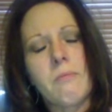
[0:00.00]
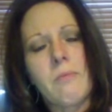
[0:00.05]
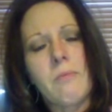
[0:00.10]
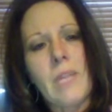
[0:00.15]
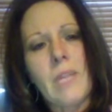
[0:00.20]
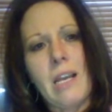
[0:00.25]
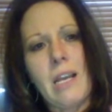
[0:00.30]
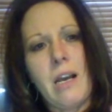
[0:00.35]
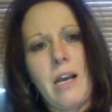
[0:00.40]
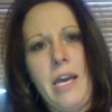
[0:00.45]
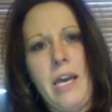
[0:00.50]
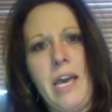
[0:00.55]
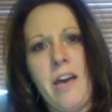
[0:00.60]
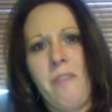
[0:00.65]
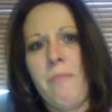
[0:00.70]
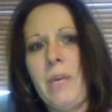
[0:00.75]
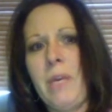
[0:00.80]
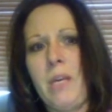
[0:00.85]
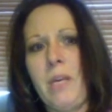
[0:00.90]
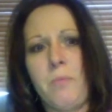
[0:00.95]
I have
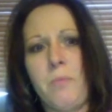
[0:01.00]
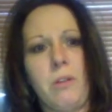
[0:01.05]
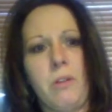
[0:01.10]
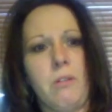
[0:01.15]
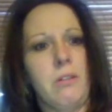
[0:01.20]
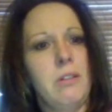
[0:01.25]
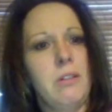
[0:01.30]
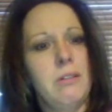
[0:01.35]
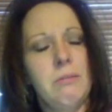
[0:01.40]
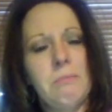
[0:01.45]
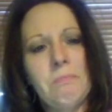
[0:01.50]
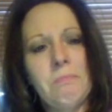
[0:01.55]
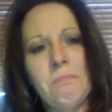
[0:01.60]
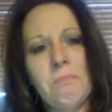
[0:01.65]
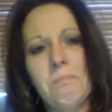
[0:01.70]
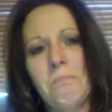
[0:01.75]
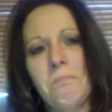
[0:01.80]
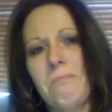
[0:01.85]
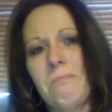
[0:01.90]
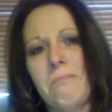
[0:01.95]
people
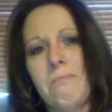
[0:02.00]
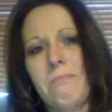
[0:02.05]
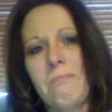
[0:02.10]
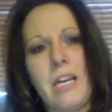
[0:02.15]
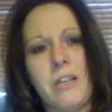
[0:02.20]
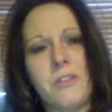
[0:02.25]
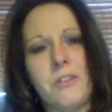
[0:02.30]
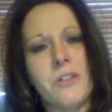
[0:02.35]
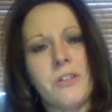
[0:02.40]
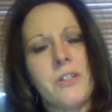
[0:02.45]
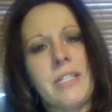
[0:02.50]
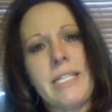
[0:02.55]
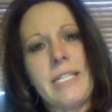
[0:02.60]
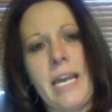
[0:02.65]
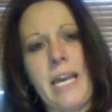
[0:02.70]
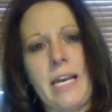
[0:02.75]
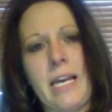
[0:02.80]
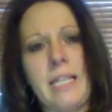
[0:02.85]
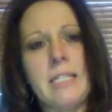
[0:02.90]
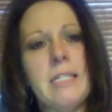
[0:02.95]
that
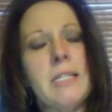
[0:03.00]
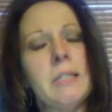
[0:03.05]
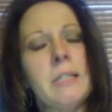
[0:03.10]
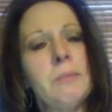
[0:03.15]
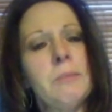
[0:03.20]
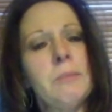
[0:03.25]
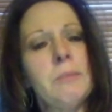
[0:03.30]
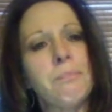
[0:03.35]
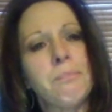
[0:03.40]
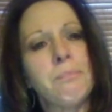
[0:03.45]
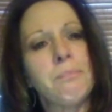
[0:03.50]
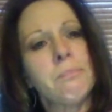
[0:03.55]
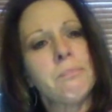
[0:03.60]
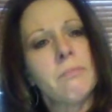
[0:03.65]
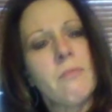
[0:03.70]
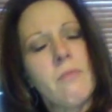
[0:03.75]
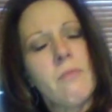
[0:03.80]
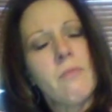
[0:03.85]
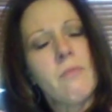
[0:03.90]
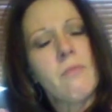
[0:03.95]
understand.
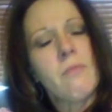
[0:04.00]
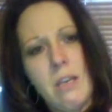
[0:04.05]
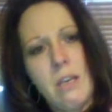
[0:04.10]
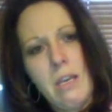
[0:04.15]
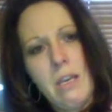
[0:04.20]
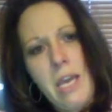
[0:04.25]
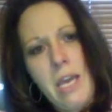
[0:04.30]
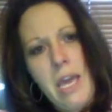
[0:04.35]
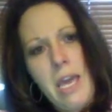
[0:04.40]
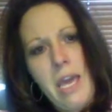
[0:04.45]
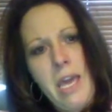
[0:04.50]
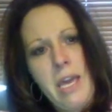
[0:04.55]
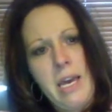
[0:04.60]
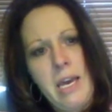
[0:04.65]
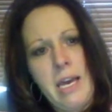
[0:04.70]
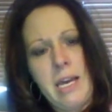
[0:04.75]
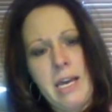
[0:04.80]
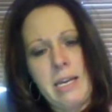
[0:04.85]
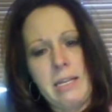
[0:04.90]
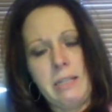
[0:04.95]

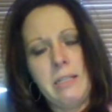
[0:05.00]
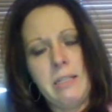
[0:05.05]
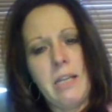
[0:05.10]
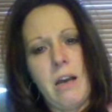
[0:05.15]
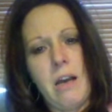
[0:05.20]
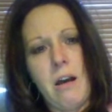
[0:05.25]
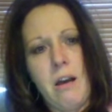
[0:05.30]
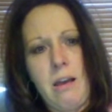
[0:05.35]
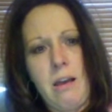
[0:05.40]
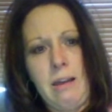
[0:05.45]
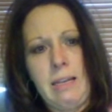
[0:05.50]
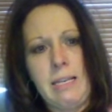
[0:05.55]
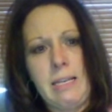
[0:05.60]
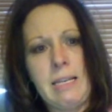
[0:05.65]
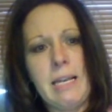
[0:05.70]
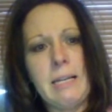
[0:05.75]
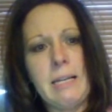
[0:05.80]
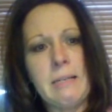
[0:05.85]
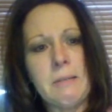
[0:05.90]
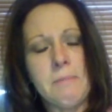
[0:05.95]
And
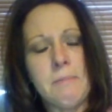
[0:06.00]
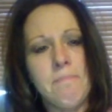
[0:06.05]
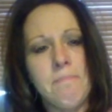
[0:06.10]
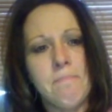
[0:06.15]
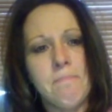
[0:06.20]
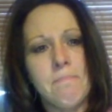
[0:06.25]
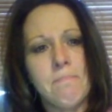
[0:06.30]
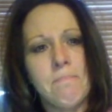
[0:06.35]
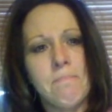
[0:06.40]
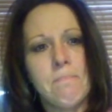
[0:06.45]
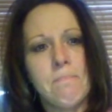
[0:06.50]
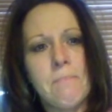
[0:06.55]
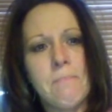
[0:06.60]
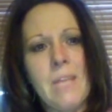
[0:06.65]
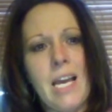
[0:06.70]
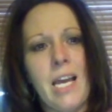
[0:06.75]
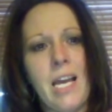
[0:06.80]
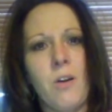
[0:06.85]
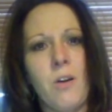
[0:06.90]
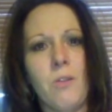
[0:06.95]
I
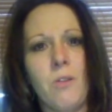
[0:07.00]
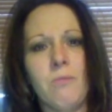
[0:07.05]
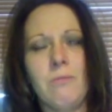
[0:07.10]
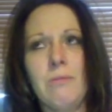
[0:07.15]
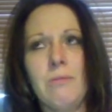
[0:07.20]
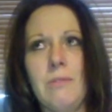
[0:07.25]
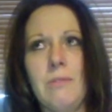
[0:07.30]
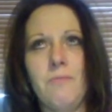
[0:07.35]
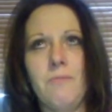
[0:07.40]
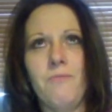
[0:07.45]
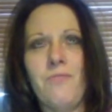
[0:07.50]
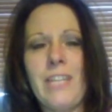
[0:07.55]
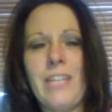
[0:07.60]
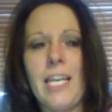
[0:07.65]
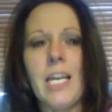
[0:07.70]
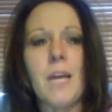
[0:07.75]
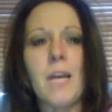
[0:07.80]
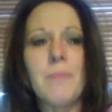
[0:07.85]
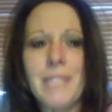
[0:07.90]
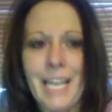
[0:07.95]
don't think I'm
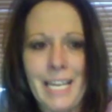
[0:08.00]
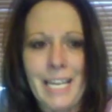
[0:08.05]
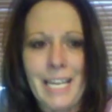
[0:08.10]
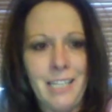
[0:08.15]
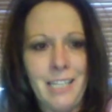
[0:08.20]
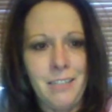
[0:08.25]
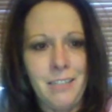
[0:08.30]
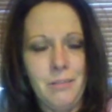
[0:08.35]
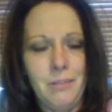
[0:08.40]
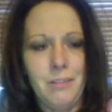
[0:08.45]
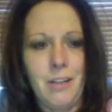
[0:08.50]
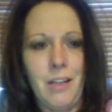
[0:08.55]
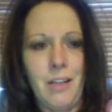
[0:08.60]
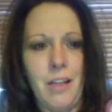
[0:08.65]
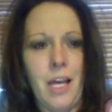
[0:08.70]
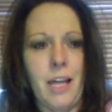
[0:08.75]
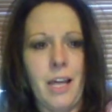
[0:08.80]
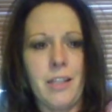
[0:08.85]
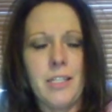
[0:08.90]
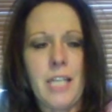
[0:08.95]
dying a lot of
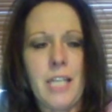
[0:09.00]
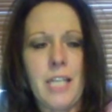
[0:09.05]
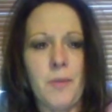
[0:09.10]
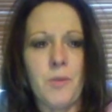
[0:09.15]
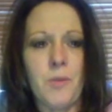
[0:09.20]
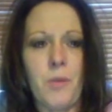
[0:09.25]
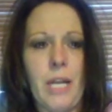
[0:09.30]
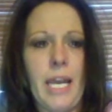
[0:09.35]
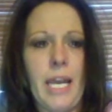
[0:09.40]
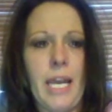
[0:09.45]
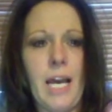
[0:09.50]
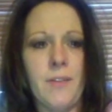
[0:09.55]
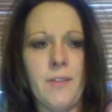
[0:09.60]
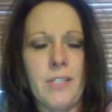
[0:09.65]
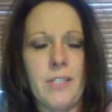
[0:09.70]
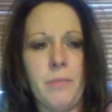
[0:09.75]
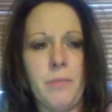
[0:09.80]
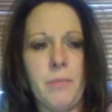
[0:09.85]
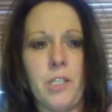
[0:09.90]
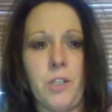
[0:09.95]
the times when I have something
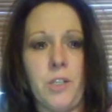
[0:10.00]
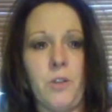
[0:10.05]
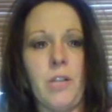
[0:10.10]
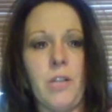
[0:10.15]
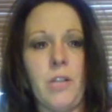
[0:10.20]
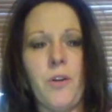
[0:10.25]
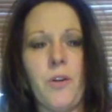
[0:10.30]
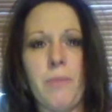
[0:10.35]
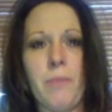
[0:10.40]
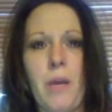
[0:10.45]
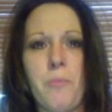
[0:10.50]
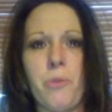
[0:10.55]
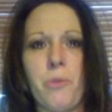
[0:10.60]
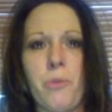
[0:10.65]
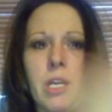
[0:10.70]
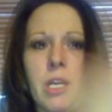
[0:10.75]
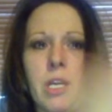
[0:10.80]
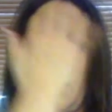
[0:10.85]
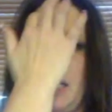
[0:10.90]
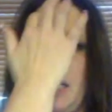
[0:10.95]
new, like with my
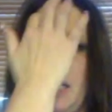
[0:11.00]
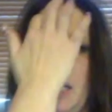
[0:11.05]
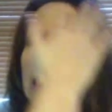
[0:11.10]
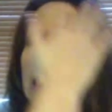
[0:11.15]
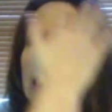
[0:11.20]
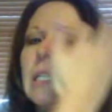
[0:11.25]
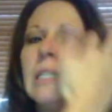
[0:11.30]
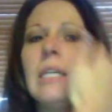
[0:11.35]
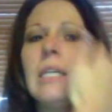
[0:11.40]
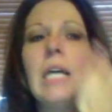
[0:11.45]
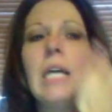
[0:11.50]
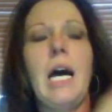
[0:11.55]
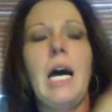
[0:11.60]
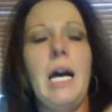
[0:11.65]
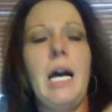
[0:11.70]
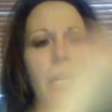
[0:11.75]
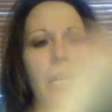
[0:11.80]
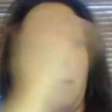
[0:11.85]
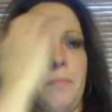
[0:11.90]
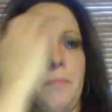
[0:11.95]
breathing.
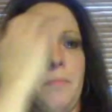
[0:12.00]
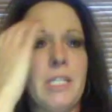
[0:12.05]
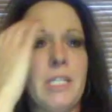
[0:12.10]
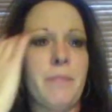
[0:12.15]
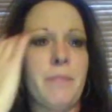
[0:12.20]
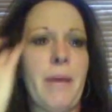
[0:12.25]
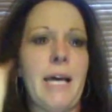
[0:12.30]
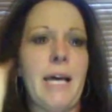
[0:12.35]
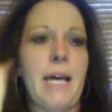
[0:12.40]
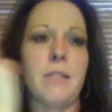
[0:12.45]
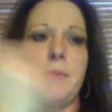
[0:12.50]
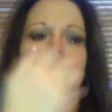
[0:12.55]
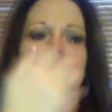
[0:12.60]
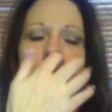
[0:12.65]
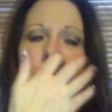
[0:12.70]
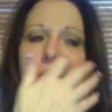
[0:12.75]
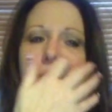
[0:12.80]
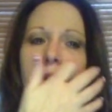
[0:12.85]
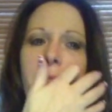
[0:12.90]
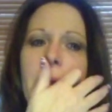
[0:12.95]
The spasms get so
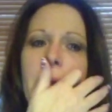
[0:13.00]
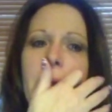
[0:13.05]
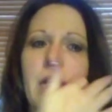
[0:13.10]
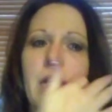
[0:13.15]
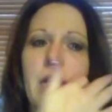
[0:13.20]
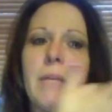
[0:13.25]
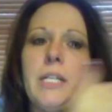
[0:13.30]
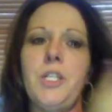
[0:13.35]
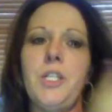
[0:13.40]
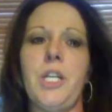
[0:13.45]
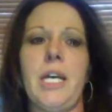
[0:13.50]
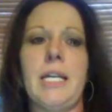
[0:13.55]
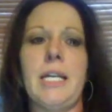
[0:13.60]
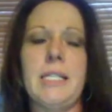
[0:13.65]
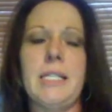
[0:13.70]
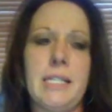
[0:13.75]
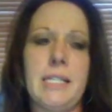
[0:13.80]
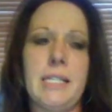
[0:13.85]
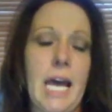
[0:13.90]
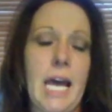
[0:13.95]
bad in my chest
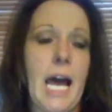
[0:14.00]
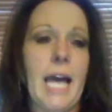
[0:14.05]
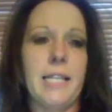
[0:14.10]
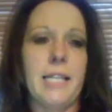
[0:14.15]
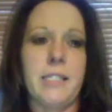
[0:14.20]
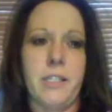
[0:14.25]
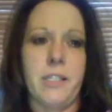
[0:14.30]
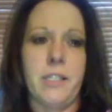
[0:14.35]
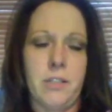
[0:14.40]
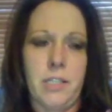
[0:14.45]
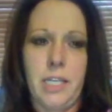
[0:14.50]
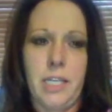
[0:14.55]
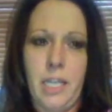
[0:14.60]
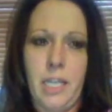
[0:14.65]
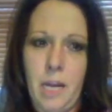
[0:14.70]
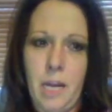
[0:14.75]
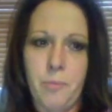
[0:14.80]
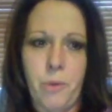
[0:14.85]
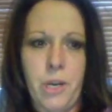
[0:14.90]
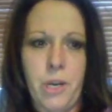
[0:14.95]
that I seriously cannot
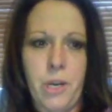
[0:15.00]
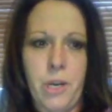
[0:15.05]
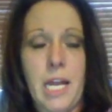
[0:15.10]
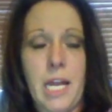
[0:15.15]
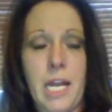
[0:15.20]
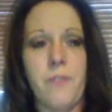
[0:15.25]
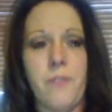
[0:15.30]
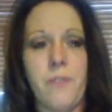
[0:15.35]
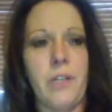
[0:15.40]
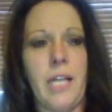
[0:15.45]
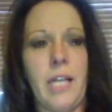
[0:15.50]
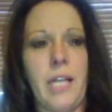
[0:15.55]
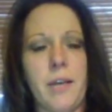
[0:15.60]
breathe, and I feel like